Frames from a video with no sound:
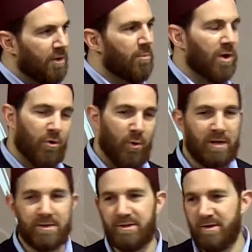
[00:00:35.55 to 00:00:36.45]
but
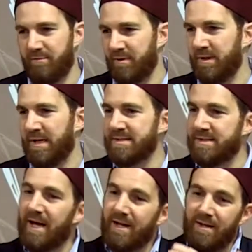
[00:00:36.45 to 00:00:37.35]
qualitatively, that's
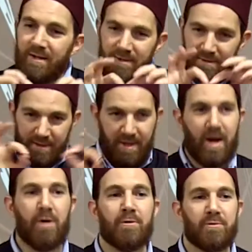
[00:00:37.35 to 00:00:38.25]
not the
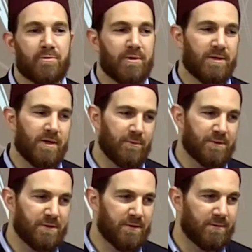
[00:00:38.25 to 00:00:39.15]
character trait that we
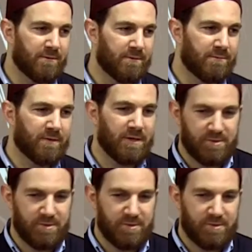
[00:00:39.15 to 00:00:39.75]
see, right?